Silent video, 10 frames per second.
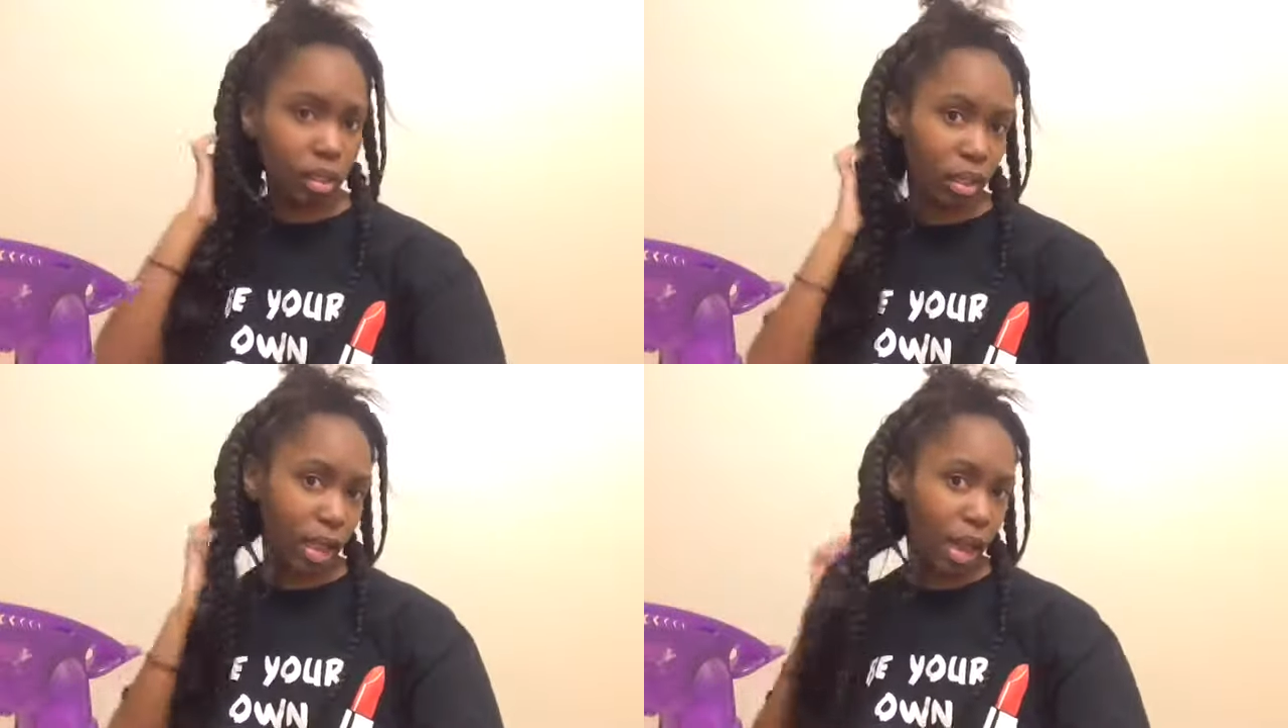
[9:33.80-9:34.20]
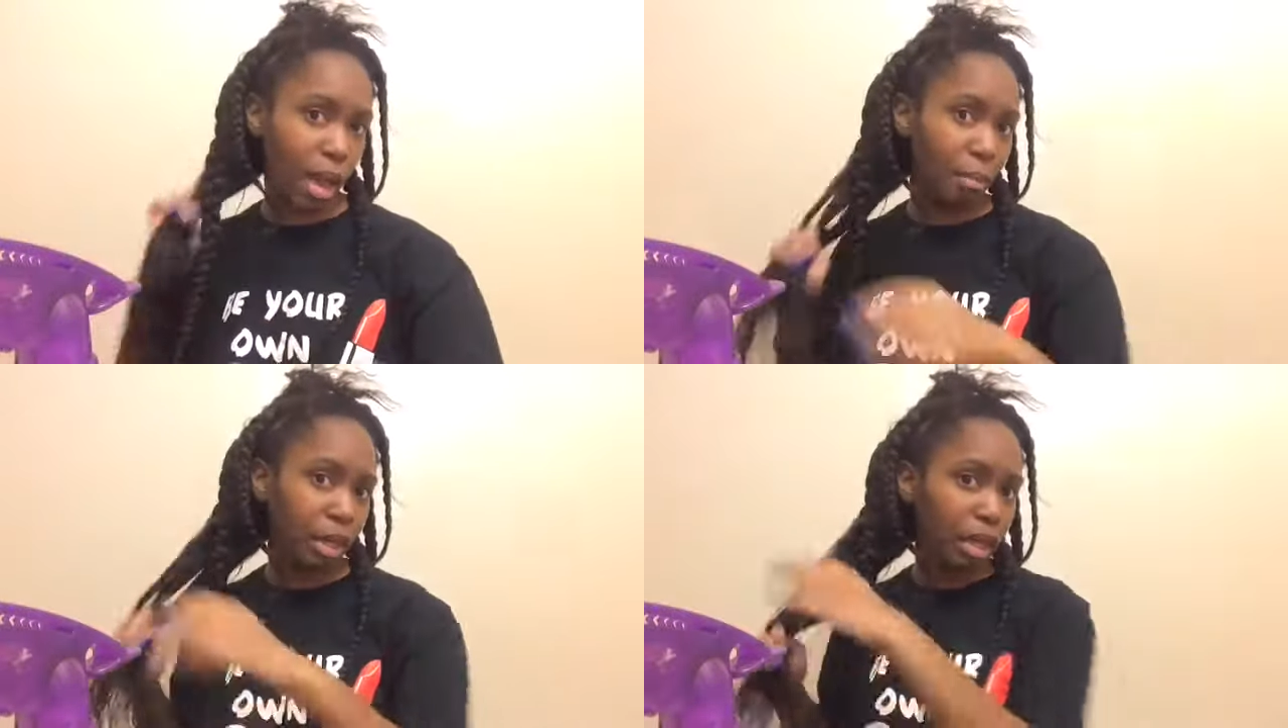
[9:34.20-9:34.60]
that
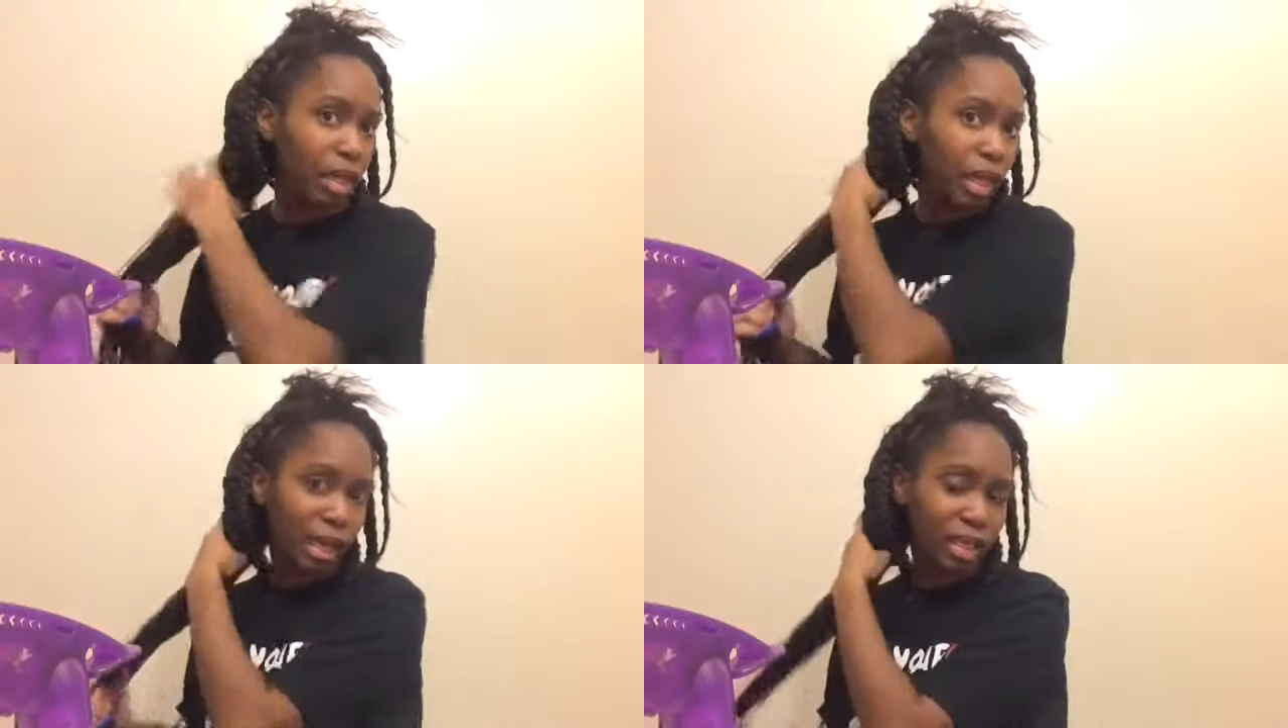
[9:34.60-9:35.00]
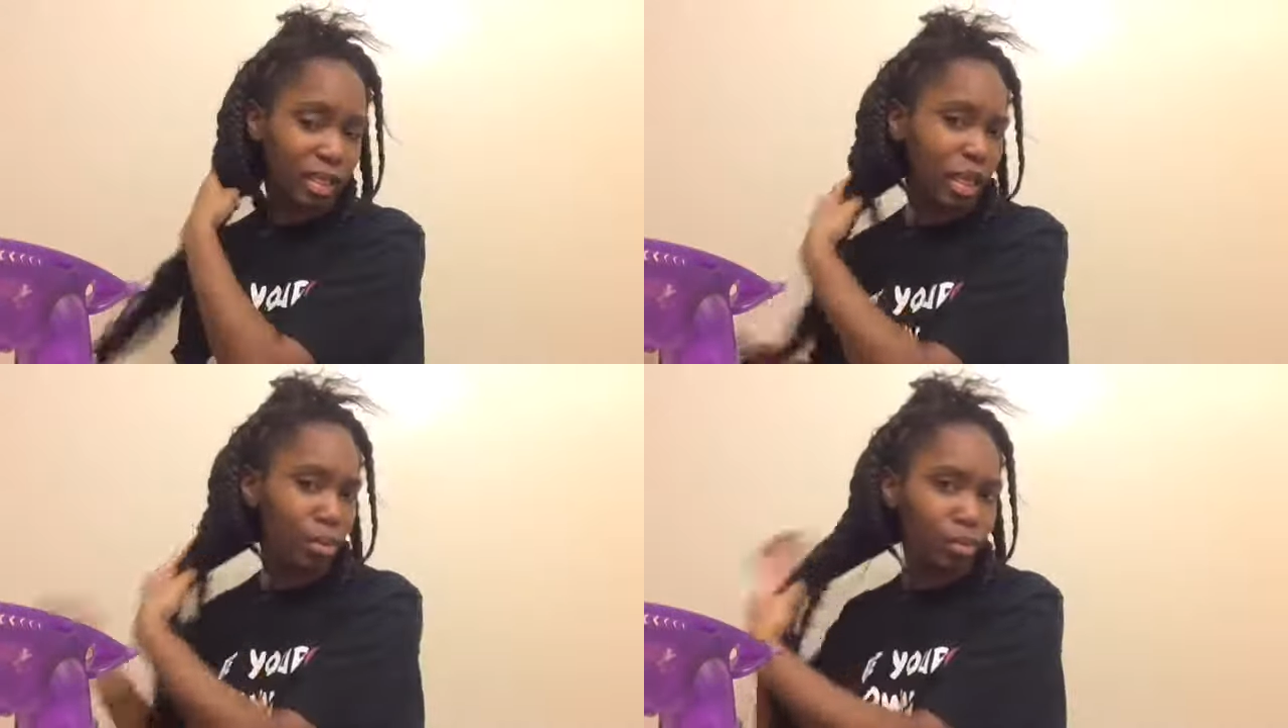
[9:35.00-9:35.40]
I'm a good
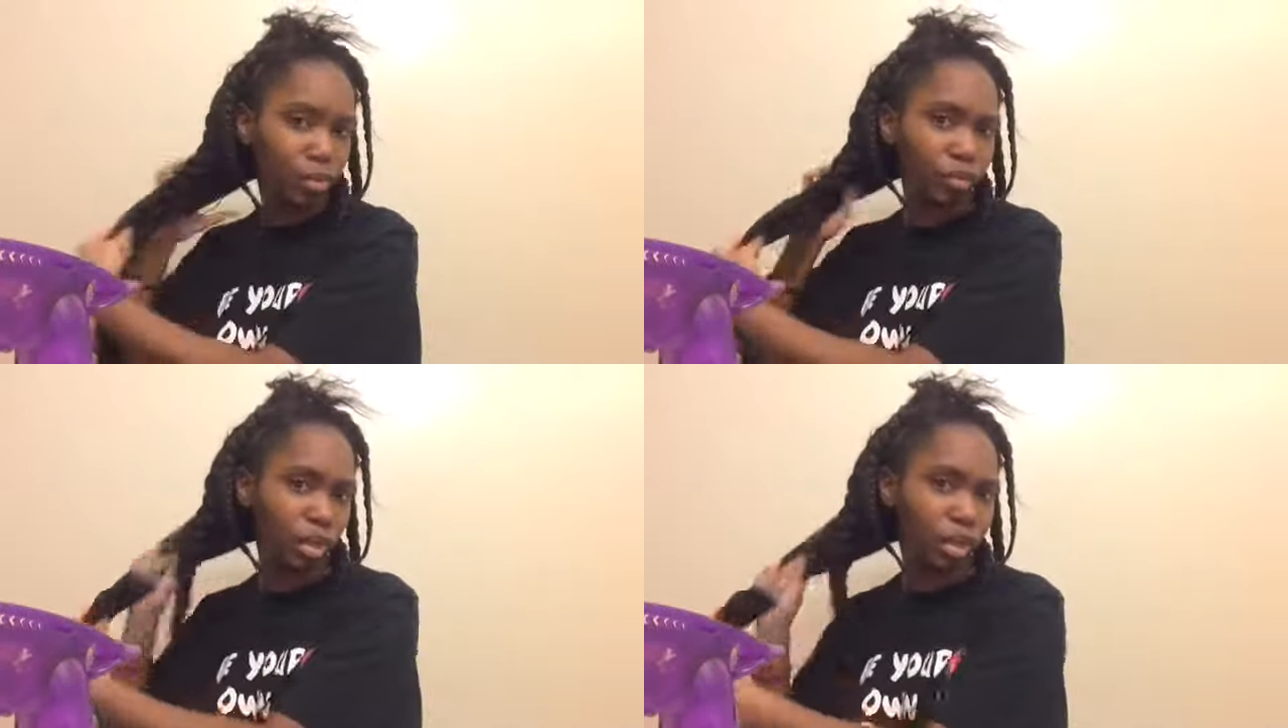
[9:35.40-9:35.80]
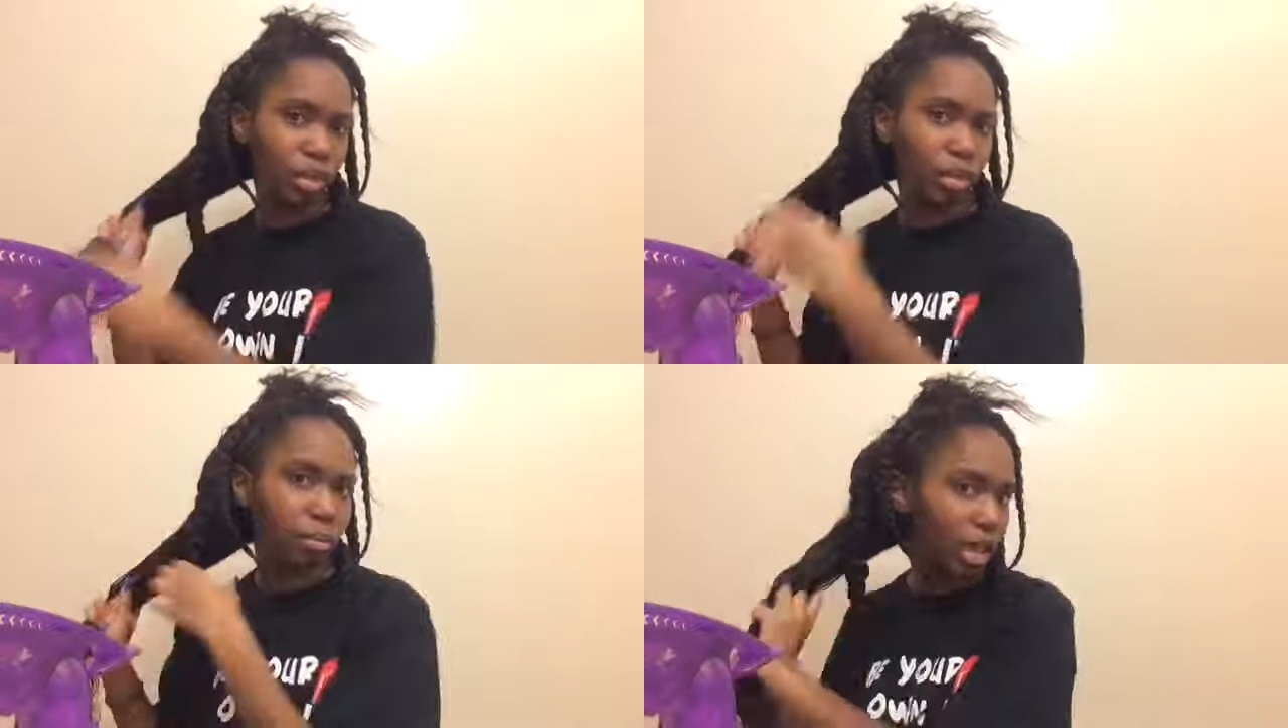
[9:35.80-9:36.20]
example for
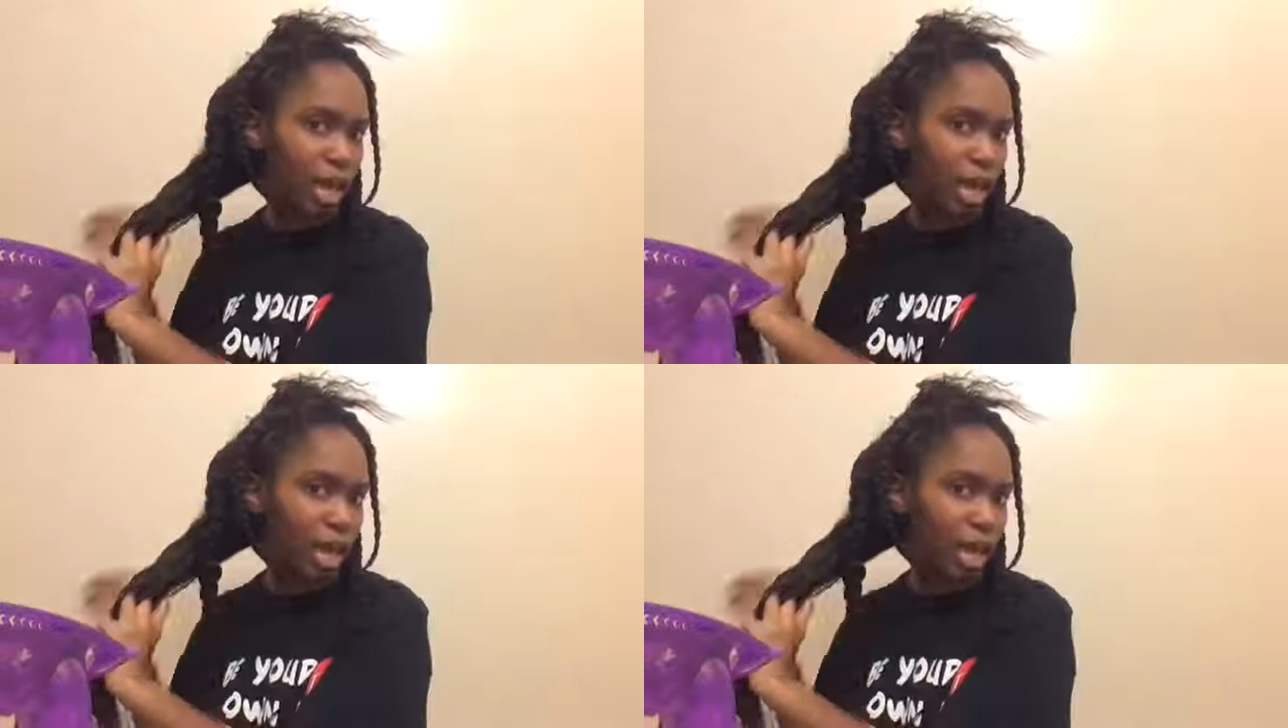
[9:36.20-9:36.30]
them.